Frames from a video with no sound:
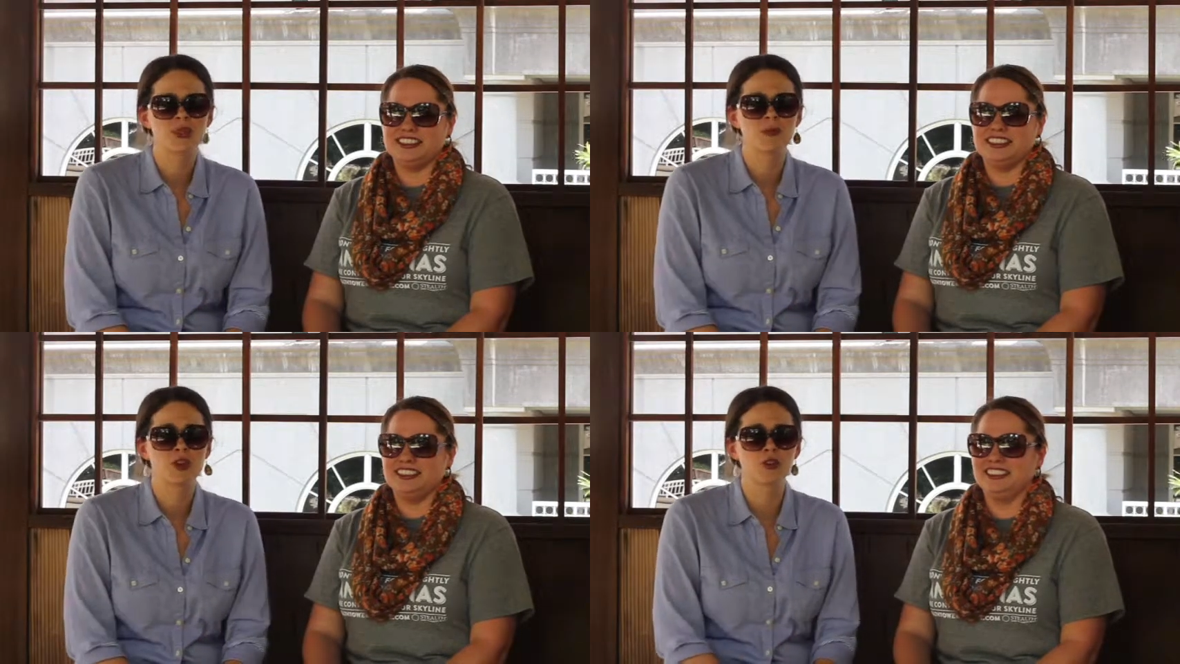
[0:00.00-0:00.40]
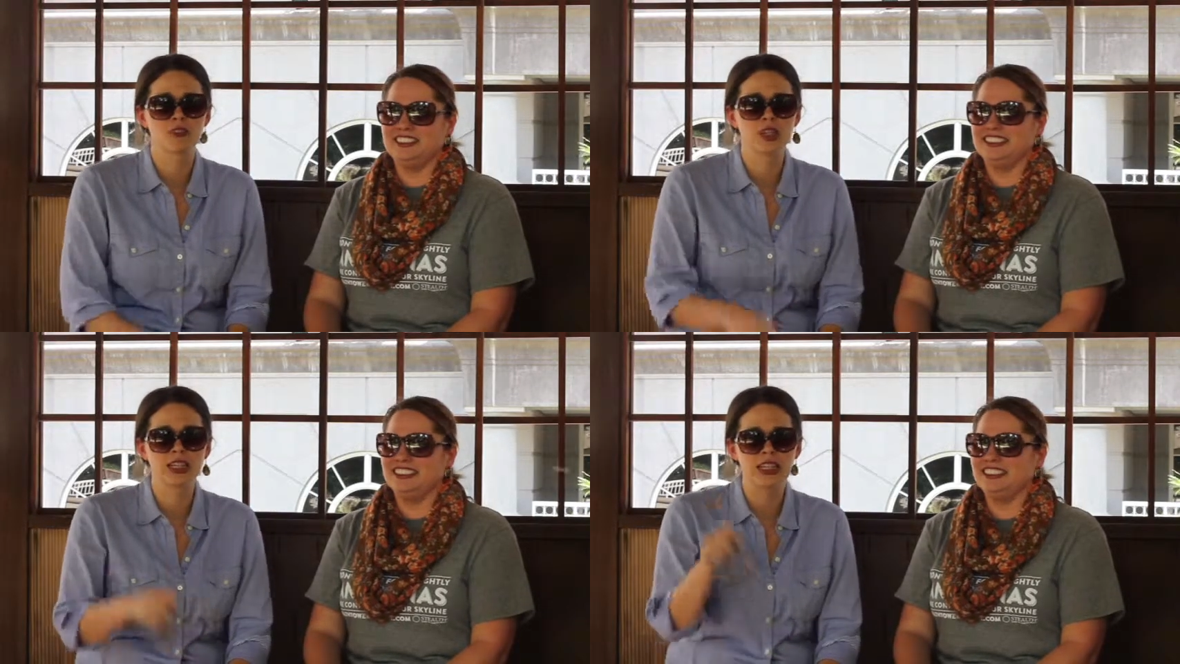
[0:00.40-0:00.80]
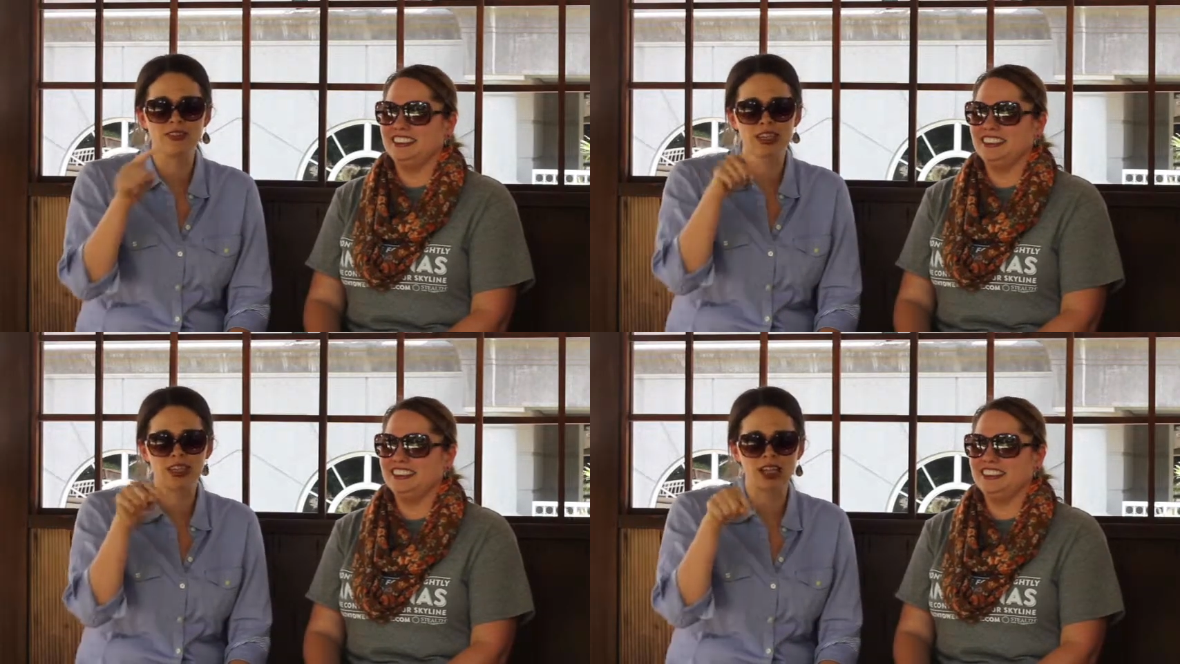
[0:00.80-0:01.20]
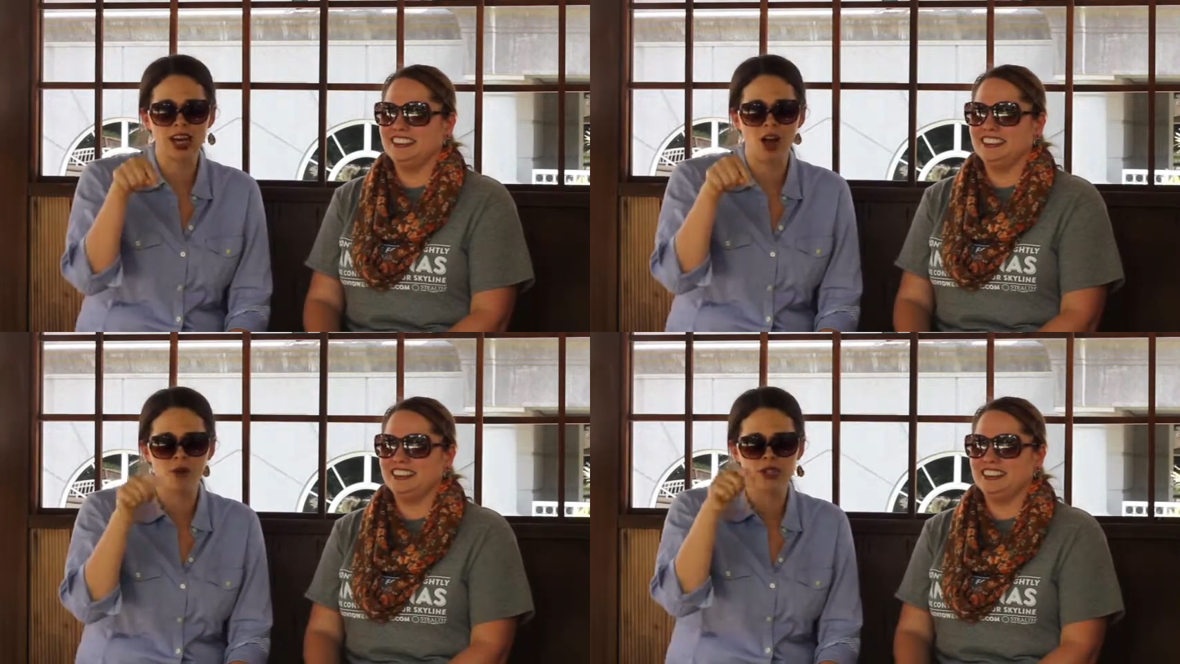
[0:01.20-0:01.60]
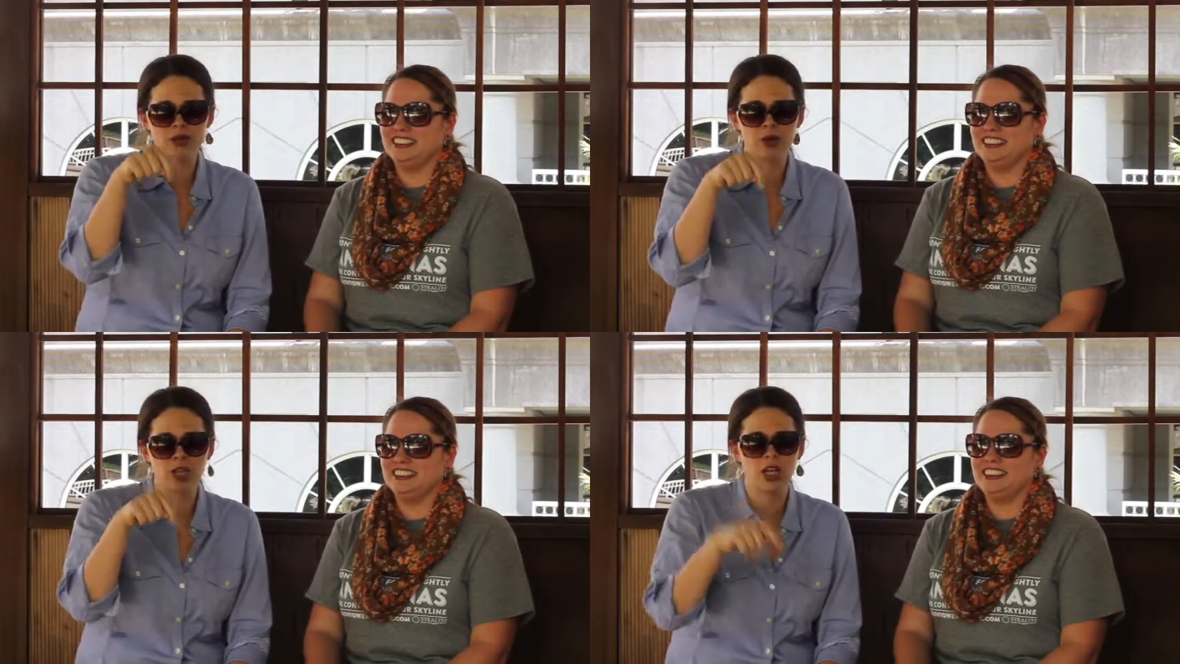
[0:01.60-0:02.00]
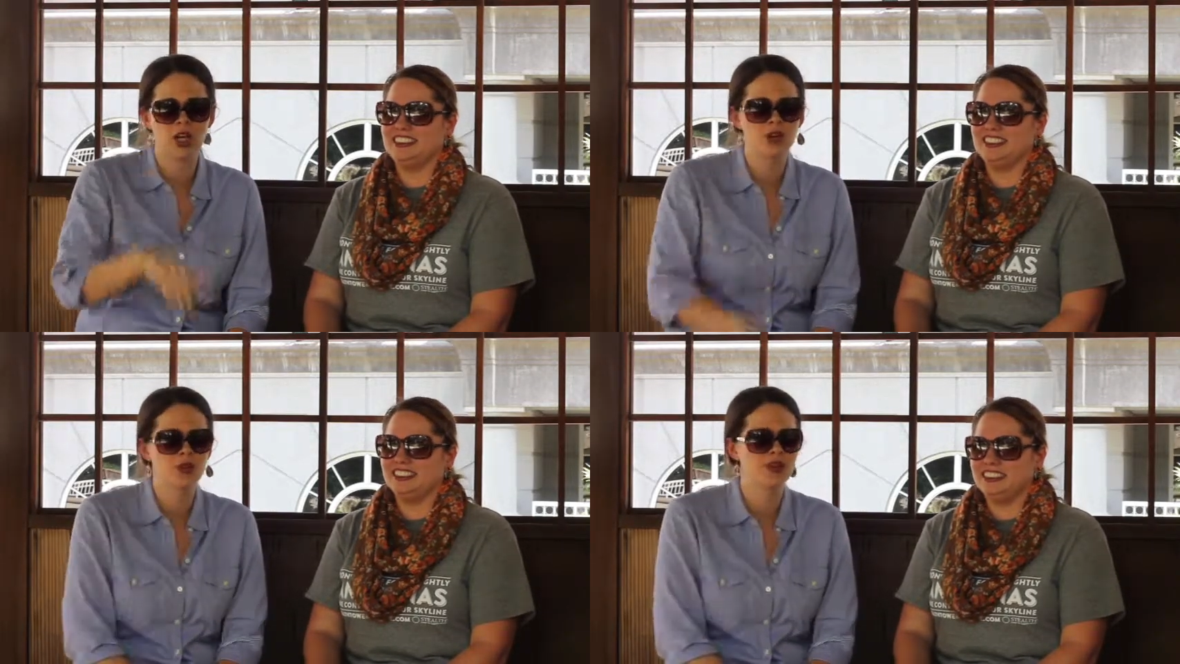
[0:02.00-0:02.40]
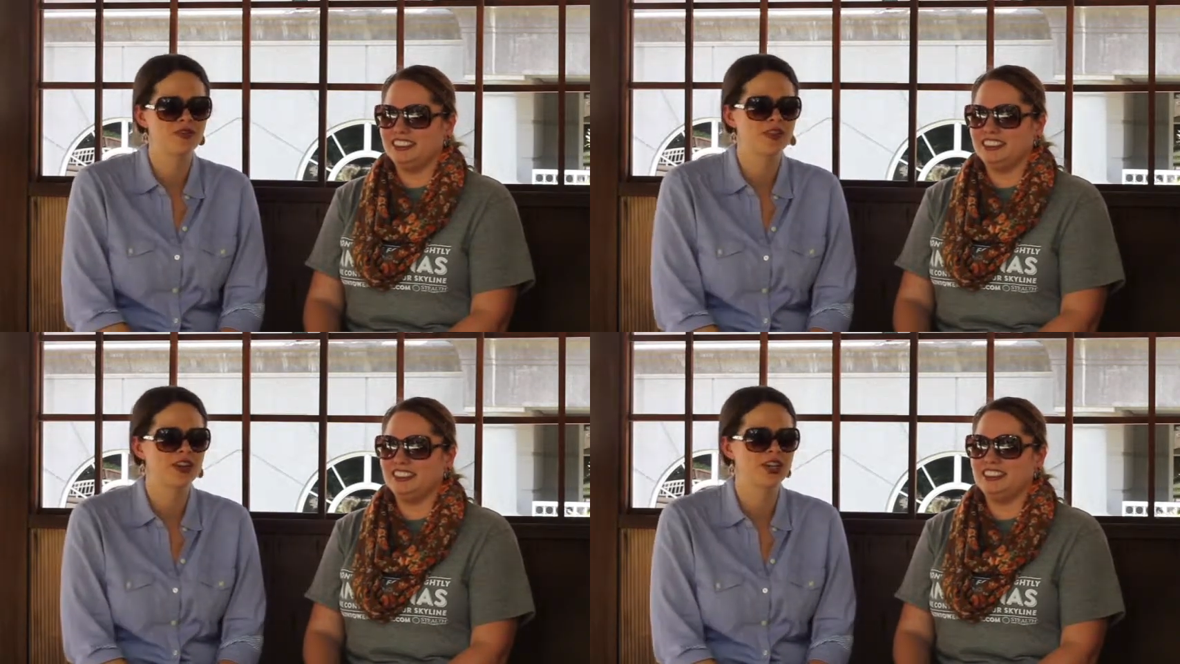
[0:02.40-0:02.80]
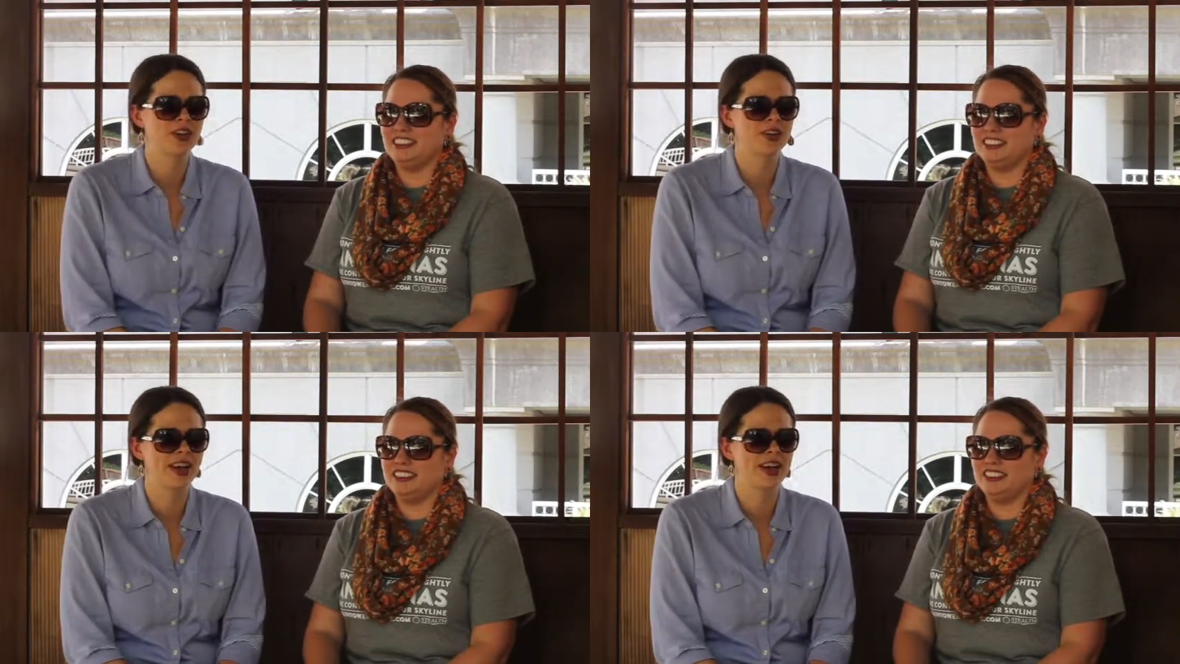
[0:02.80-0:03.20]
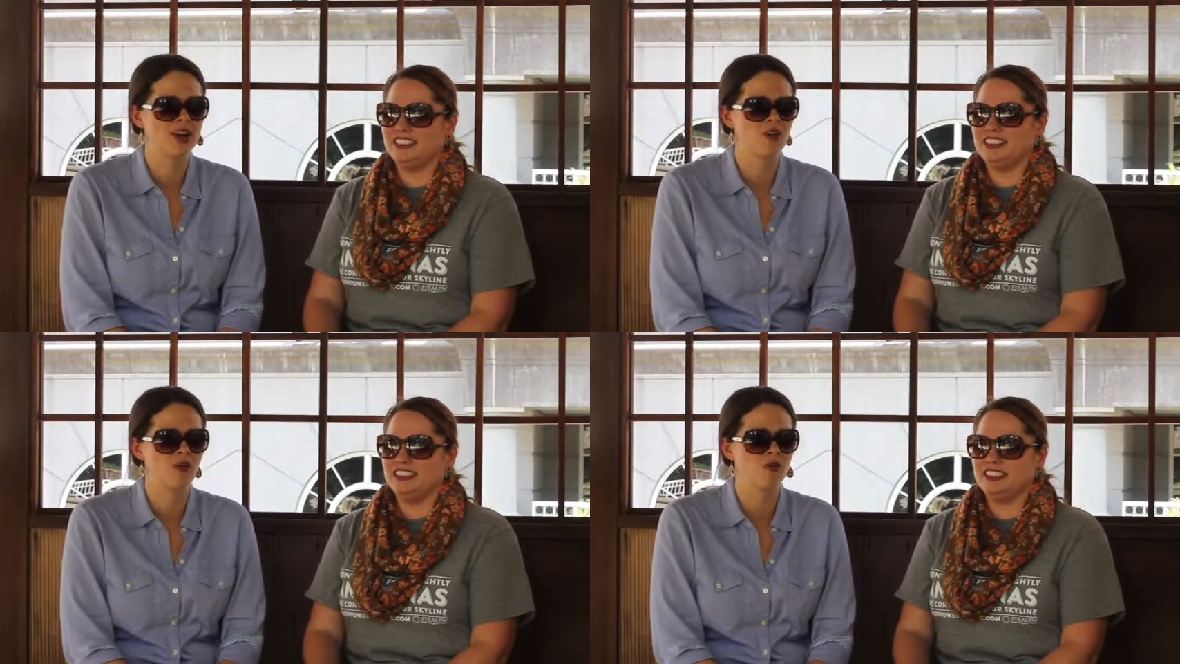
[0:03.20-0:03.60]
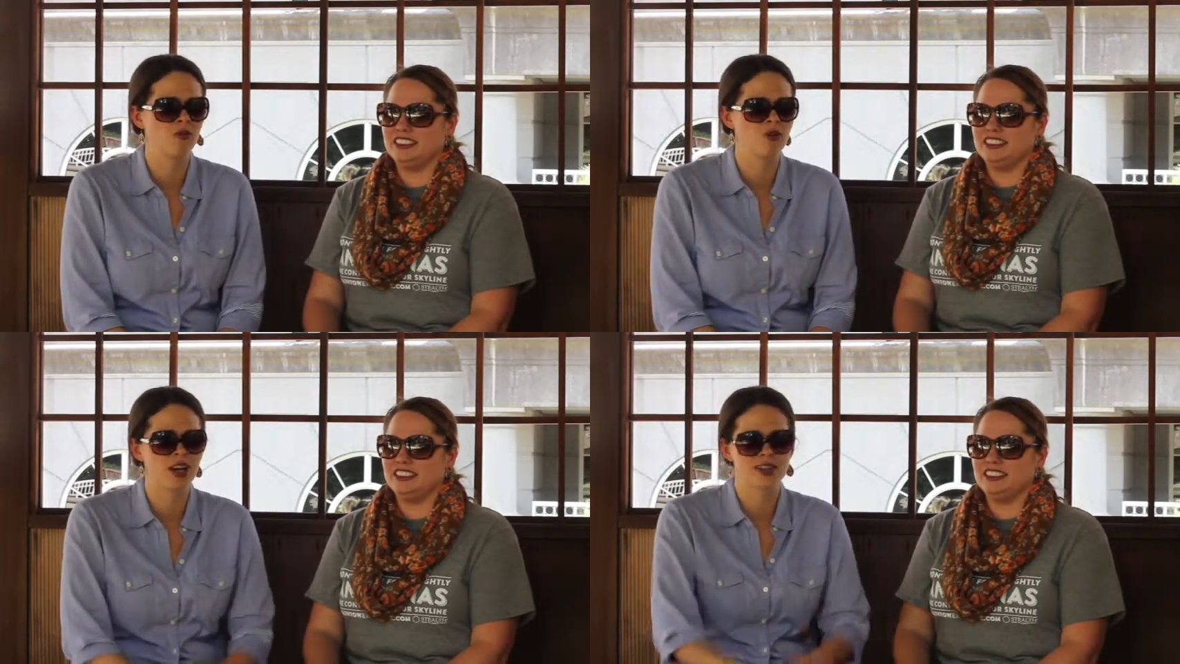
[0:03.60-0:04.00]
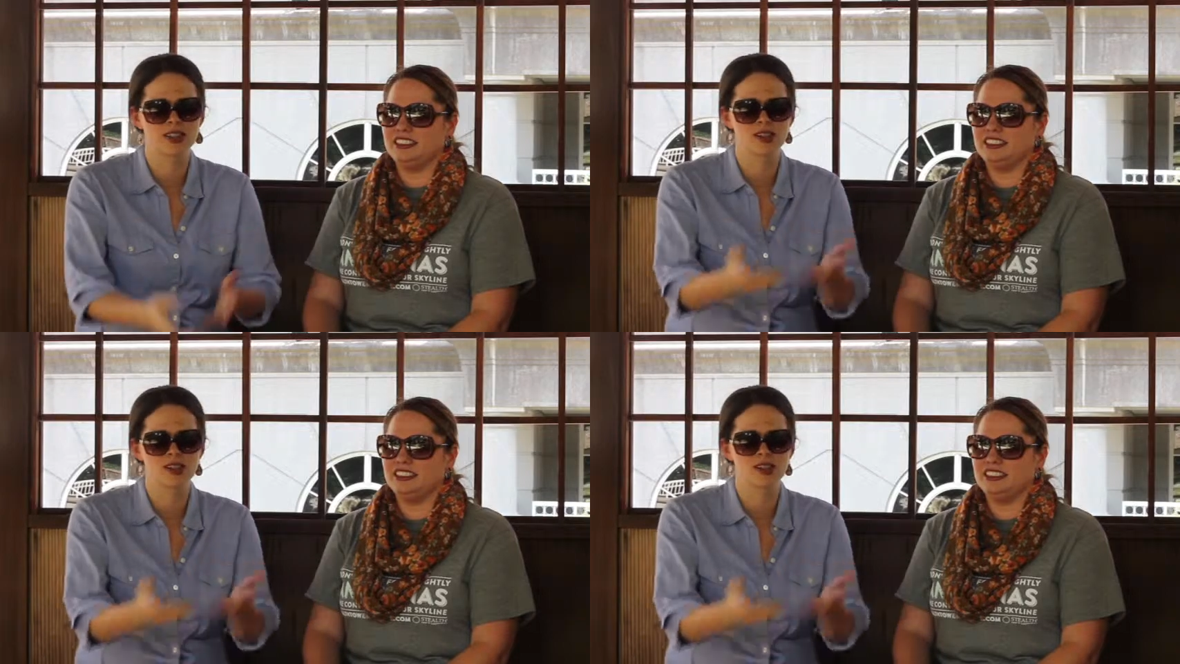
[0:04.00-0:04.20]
Speaker 1: feel free to leave it in the comments below the video. And next